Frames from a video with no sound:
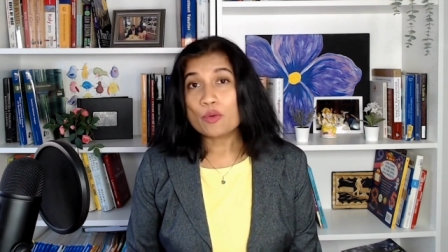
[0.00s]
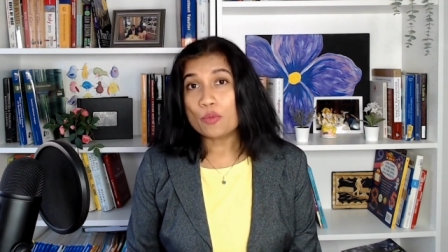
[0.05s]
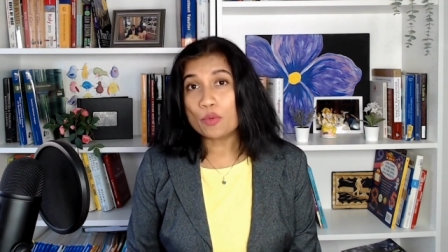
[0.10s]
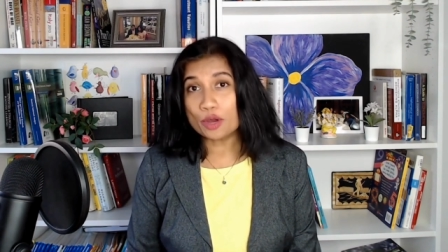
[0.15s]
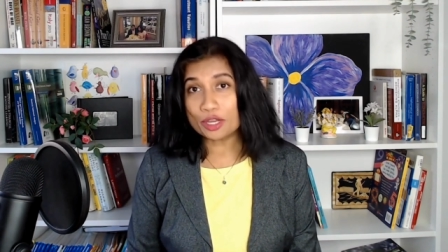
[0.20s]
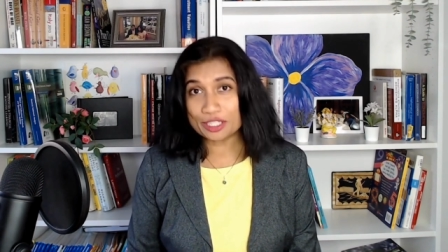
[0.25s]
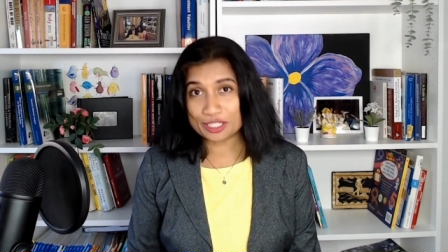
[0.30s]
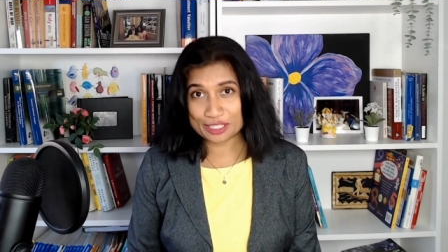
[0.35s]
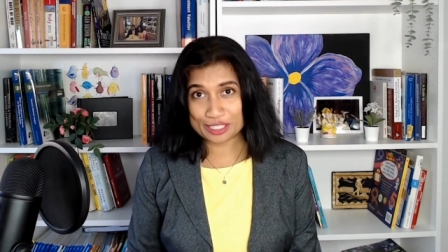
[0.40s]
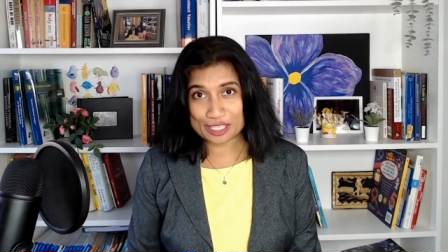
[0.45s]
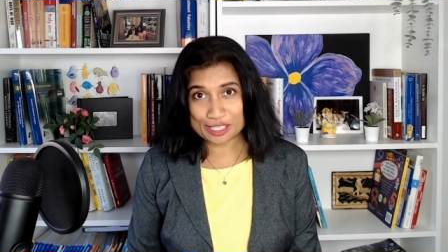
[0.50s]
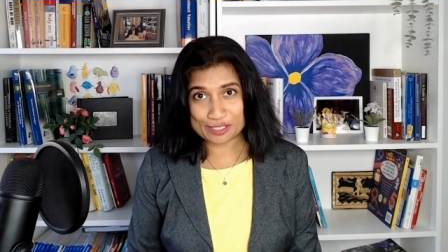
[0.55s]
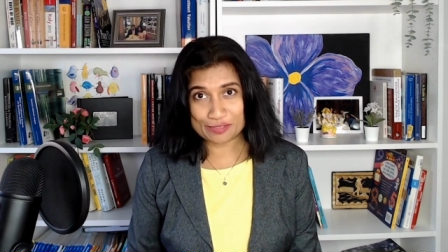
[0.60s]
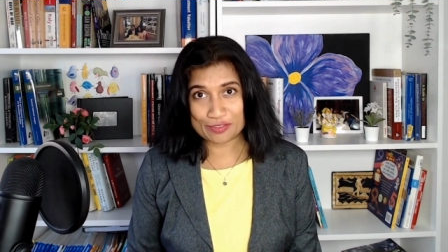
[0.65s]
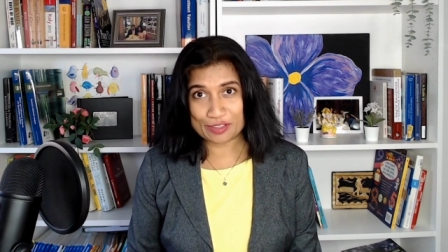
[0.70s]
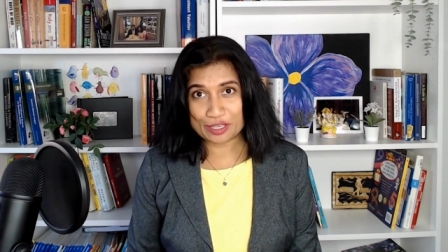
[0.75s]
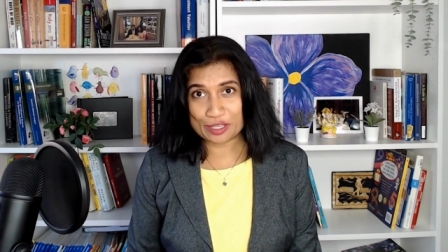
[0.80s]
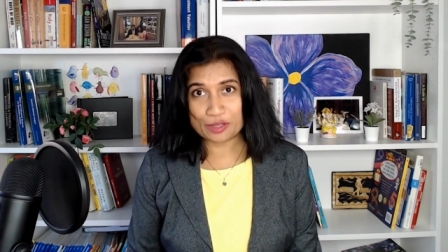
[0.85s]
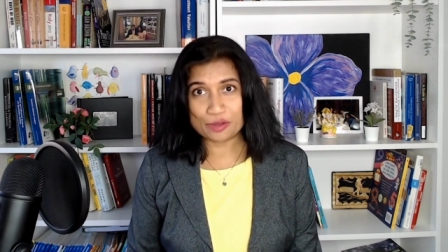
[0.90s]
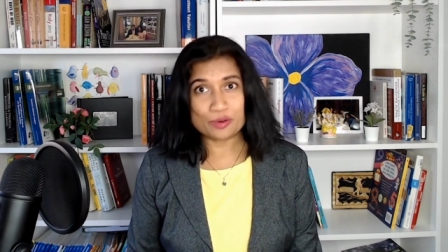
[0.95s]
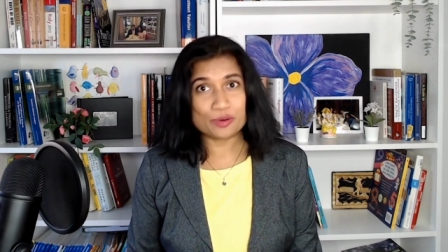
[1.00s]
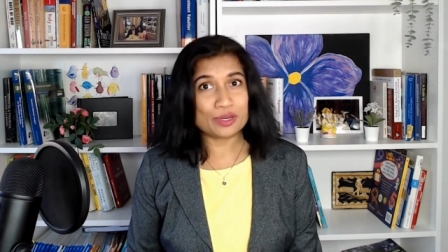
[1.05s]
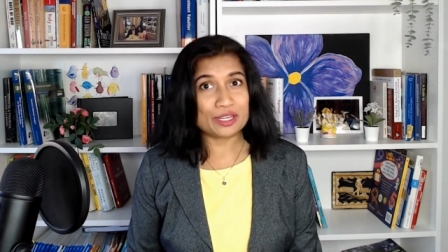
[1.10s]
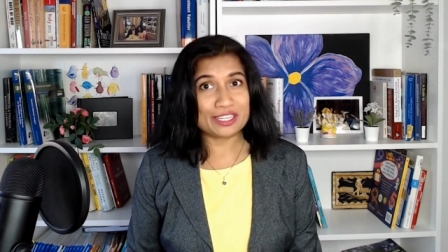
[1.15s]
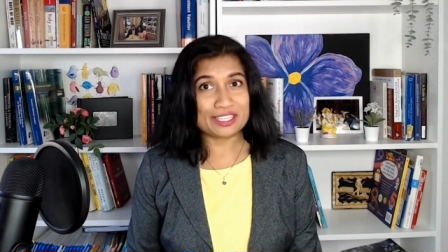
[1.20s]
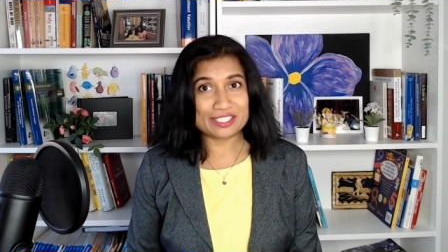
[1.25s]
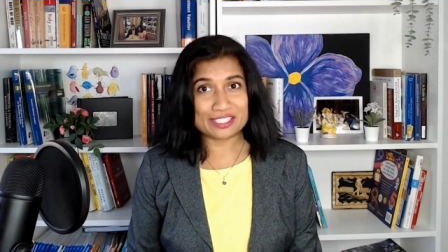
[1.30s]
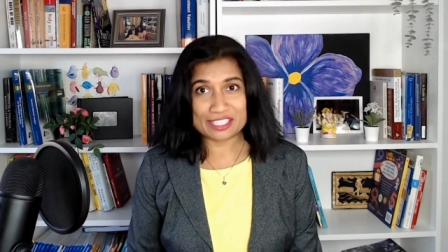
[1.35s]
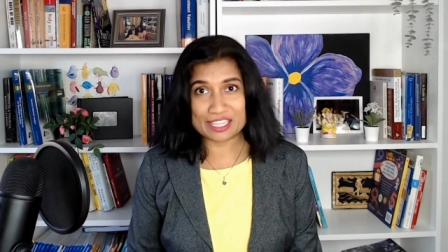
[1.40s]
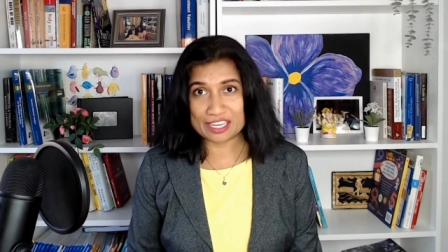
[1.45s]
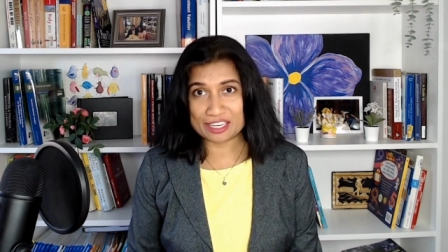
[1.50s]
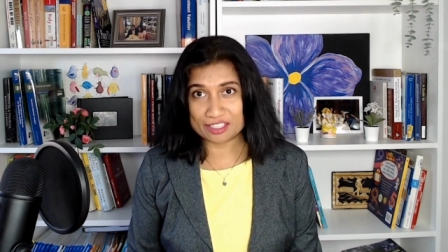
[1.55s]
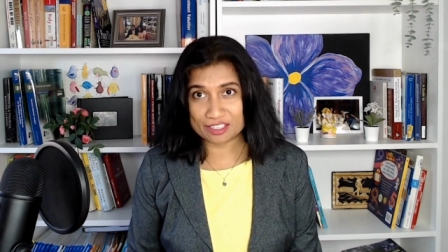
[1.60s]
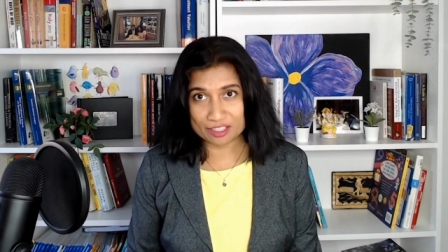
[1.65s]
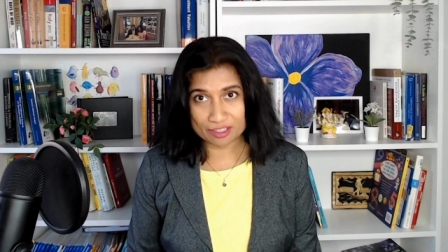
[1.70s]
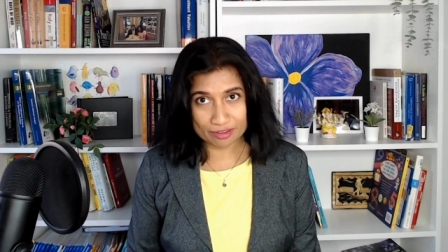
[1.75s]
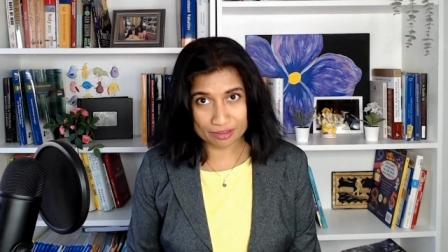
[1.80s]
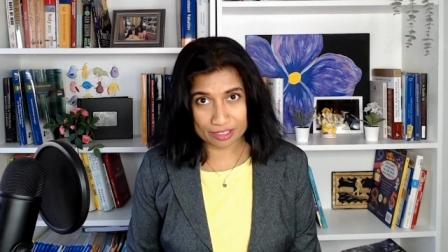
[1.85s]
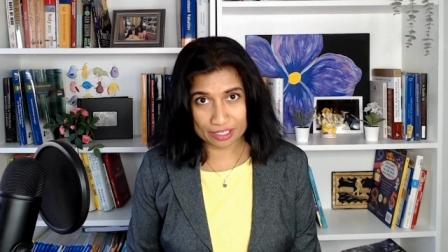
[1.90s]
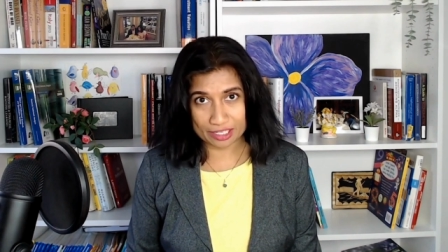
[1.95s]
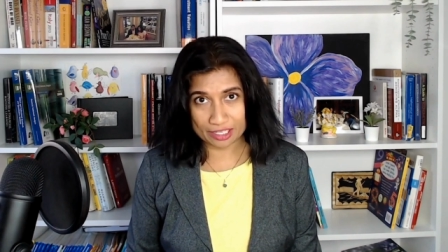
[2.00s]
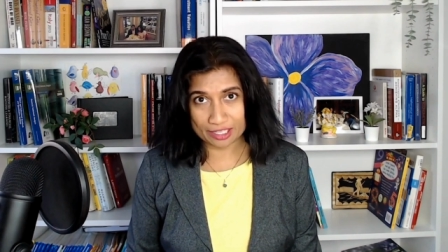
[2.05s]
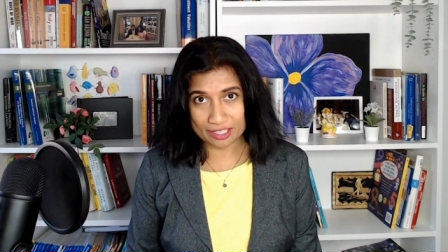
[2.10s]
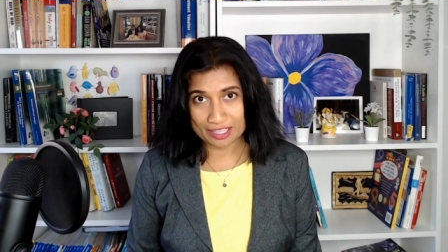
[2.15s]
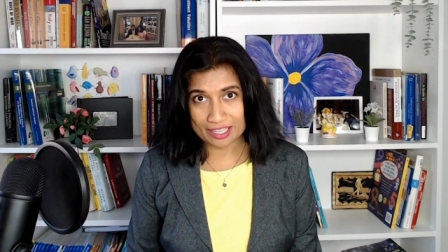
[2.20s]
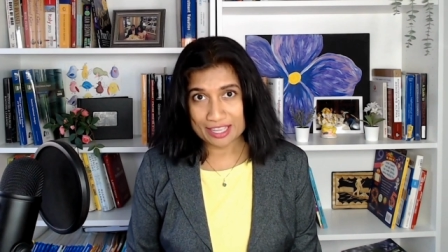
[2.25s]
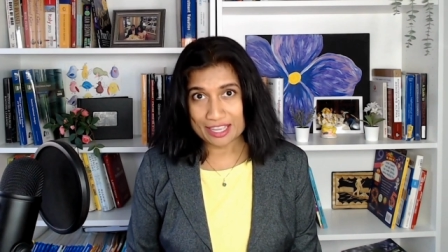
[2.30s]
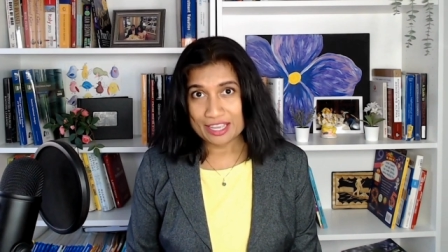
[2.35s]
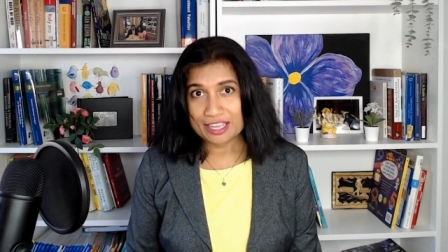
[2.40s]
watch this video in its entirety.